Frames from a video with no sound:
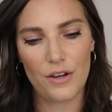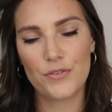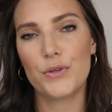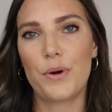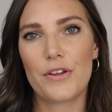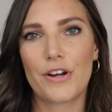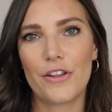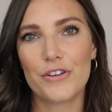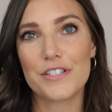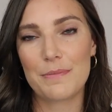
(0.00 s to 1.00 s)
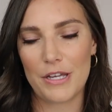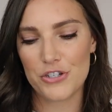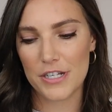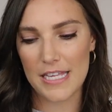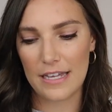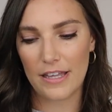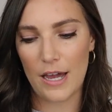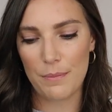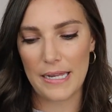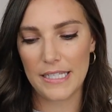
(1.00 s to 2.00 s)
a few other colors. I'm not sure exactly
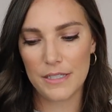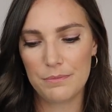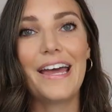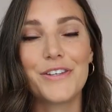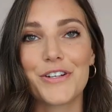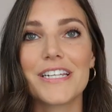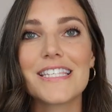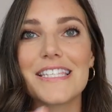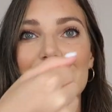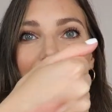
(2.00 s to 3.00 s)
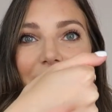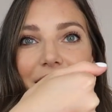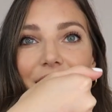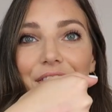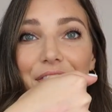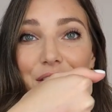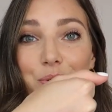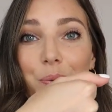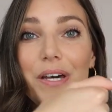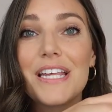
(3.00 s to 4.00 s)
how many. And you're gonna see
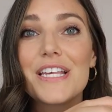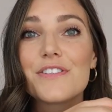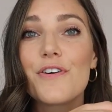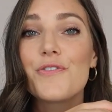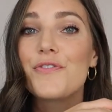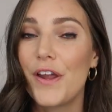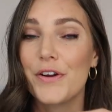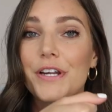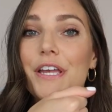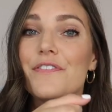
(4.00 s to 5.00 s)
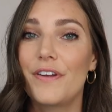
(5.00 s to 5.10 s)
this one is very,